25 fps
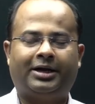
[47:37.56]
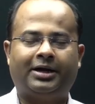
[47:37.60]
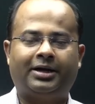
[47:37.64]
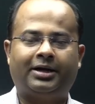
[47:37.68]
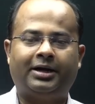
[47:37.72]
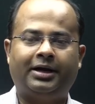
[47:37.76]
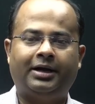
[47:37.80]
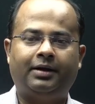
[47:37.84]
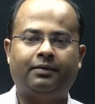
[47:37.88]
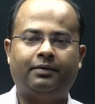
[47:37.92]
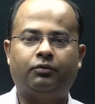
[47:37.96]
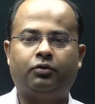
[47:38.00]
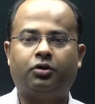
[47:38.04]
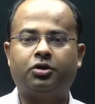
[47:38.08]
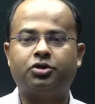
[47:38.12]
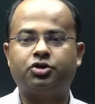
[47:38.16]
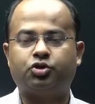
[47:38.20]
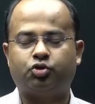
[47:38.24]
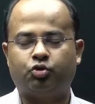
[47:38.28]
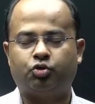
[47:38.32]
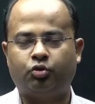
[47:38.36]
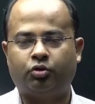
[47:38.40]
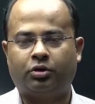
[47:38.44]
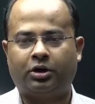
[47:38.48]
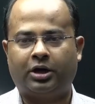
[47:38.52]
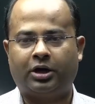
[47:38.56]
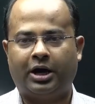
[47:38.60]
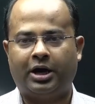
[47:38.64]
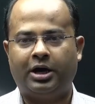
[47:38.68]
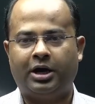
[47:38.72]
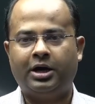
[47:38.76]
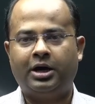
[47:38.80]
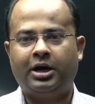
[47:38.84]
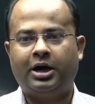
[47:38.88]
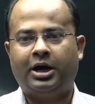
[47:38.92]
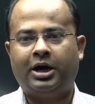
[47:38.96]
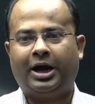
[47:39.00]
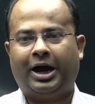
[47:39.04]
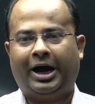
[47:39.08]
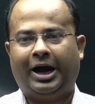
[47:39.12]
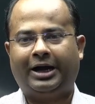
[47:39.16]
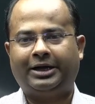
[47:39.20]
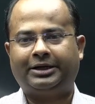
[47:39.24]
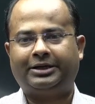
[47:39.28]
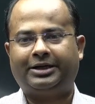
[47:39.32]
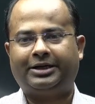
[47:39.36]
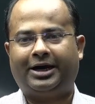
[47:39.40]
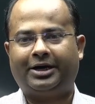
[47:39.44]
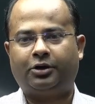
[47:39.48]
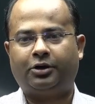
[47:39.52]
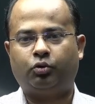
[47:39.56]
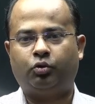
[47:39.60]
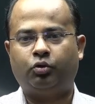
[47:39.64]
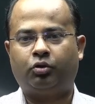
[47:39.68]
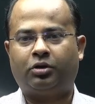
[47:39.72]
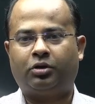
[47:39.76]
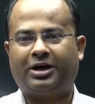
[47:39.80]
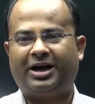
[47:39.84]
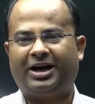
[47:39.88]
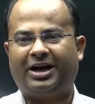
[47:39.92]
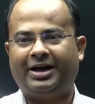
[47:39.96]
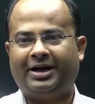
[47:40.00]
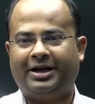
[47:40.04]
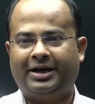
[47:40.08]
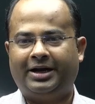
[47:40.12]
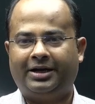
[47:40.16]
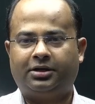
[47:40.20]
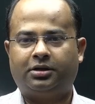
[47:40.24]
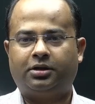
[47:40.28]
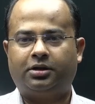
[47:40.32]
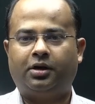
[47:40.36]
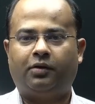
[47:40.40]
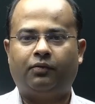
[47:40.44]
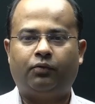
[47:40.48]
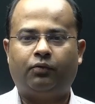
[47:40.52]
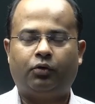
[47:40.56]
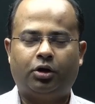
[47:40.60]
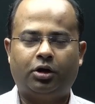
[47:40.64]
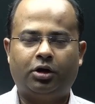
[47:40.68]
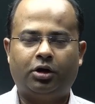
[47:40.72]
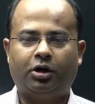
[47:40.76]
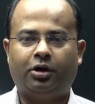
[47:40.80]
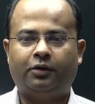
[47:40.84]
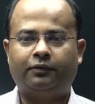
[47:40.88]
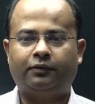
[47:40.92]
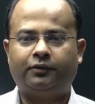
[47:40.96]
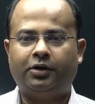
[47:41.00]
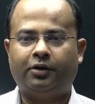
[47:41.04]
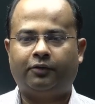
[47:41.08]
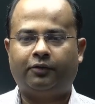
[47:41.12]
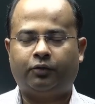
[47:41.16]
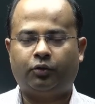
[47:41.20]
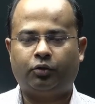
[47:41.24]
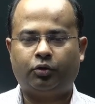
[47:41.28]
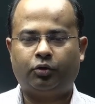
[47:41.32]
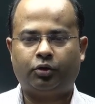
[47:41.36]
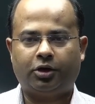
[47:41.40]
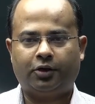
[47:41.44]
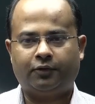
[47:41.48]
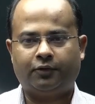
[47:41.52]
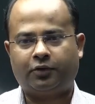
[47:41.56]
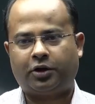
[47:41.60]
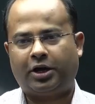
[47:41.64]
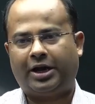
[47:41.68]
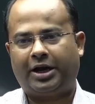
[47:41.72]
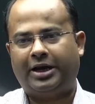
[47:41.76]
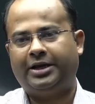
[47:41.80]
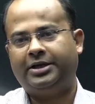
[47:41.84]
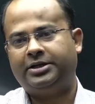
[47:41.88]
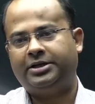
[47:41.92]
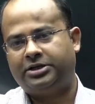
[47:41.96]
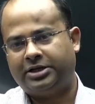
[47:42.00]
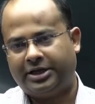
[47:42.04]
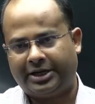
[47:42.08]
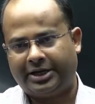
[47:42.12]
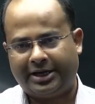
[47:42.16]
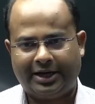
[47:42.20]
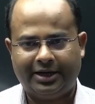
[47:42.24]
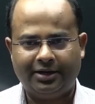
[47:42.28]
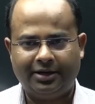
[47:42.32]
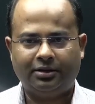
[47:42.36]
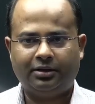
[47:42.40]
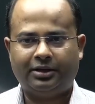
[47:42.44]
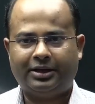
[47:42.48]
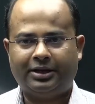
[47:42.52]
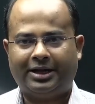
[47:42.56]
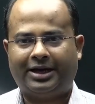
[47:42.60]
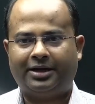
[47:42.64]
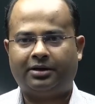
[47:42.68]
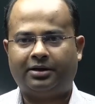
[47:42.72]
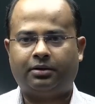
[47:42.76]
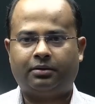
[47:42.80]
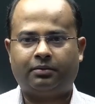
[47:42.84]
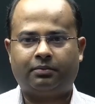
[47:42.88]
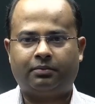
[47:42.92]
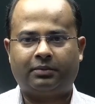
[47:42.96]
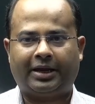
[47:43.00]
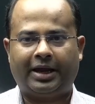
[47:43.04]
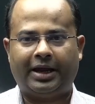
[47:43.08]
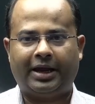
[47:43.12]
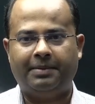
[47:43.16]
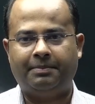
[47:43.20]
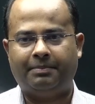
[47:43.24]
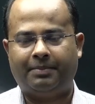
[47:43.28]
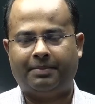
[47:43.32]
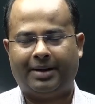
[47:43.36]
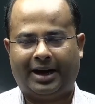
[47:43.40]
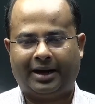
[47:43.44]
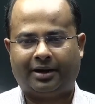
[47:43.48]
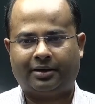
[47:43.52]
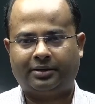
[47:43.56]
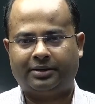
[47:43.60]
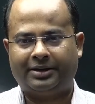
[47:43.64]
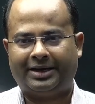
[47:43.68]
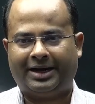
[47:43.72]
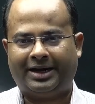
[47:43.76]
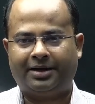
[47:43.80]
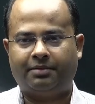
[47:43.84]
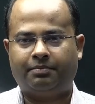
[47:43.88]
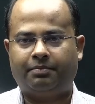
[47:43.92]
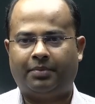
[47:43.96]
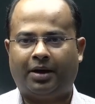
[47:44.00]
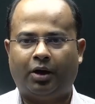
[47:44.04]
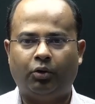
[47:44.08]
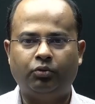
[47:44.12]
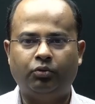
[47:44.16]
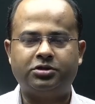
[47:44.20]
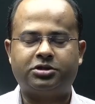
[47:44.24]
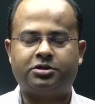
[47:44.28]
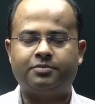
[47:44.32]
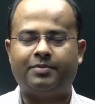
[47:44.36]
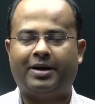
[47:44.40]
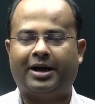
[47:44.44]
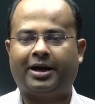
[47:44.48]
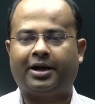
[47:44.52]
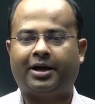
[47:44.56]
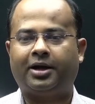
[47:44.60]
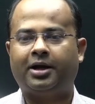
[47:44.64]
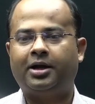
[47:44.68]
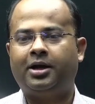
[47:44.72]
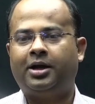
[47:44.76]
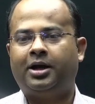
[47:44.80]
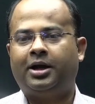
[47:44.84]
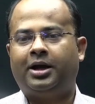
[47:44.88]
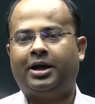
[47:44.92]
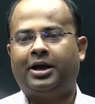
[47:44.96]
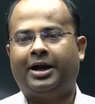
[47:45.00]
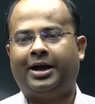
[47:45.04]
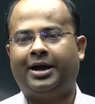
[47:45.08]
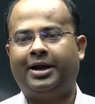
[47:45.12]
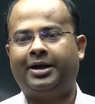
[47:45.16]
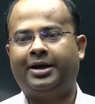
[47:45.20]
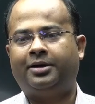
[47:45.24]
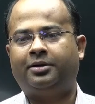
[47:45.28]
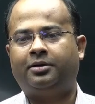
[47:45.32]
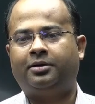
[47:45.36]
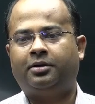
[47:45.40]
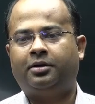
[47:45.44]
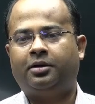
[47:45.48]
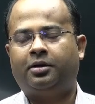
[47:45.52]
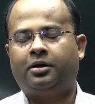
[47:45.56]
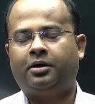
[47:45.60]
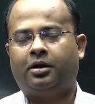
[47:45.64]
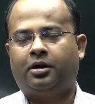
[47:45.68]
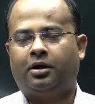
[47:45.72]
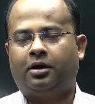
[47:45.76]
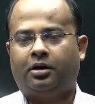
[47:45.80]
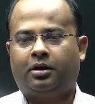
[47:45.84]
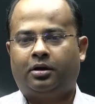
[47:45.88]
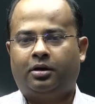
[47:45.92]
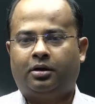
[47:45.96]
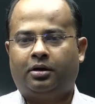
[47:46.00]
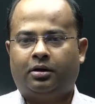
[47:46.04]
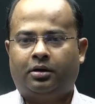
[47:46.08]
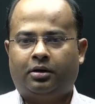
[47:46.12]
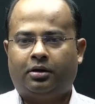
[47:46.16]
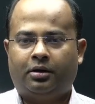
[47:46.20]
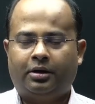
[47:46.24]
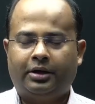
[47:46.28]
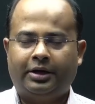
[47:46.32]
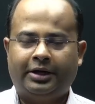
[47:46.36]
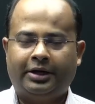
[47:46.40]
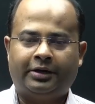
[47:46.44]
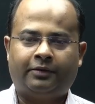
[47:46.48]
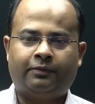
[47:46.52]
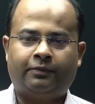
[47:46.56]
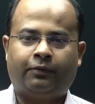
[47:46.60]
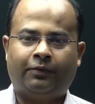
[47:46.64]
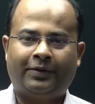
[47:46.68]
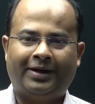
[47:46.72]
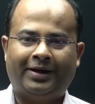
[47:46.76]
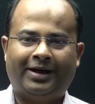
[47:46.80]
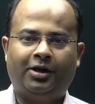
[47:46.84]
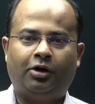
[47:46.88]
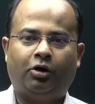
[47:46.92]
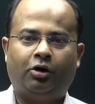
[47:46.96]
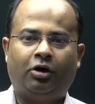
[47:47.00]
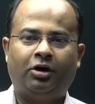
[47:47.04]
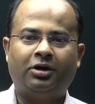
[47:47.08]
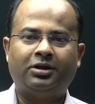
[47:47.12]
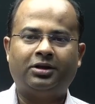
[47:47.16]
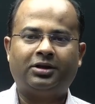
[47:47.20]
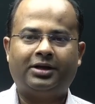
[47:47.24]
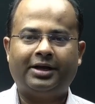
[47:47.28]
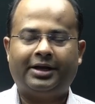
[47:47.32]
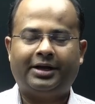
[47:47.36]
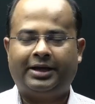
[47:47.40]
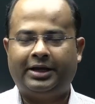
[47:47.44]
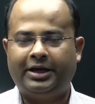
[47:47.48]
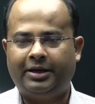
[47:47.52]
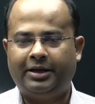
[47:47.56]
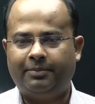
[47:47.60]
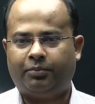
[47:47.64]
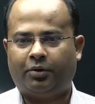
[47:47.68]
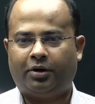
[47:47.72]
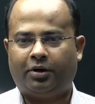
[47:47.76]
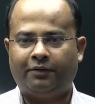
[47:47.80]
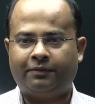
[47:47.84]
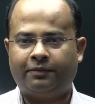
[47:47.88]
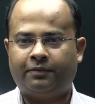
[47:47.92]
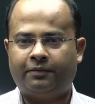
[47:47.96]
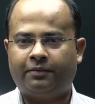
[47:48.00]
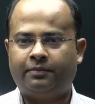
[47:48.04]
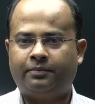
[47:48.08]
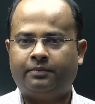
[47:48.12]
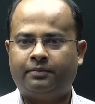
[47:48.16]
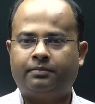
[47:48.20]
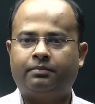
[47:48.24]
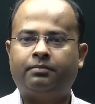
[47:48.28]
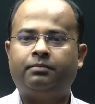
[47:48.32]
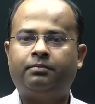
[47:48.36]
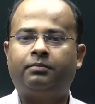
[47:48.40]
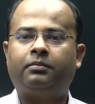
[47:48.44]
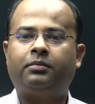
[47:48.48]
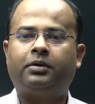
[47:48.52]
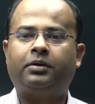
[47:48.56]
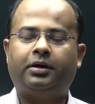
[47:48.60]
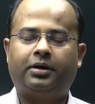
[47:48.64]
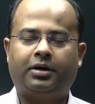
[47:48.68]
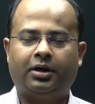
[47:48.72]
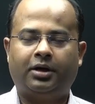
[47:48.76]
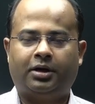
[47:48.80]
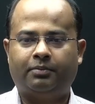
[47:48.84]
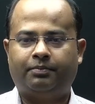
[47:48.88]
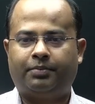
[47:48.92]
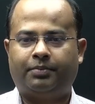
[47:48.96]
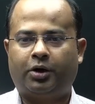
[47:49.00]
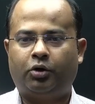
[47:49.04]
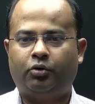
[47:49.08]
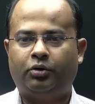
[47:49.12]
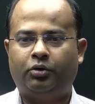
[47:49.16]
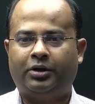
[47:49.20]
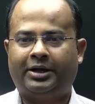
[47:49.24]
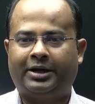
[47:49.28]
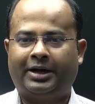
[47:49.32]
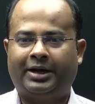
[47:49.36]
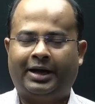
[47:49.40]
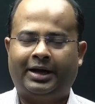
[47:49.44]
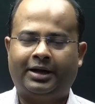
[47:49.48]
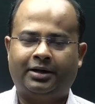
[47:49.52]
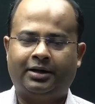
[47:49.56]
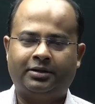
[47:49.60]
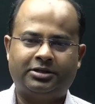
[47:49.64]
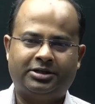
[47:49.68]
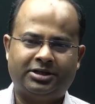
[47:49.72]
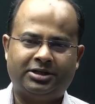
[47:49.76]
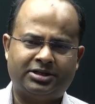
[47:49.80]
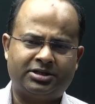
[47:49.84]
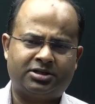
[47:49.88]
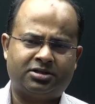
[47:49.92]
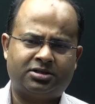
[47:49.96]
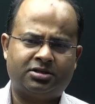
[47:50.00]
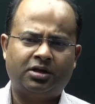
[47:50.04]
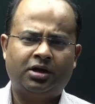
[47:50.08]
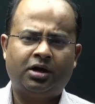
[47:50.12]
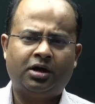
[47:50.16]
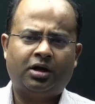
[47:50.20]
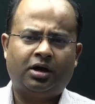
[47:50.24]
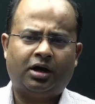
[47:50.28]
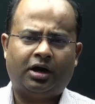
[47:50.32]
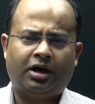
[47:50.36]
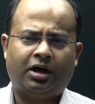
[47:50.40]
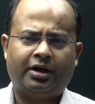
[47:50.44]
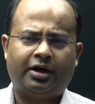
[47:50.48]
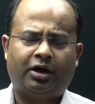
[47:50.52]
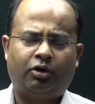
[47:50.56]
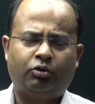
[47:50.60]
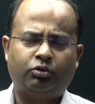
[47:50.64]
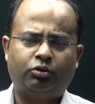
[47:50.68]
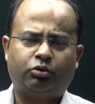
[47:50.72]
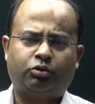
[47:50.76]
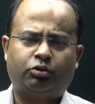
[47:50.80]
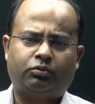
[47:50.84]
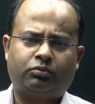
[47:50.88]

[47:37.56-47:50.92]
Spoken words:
name was Ukka, and that Ukka hit the wall of the fort of Kalinjar, and that came back, that bounced back, and it fell on the heap of gunpowder, and just a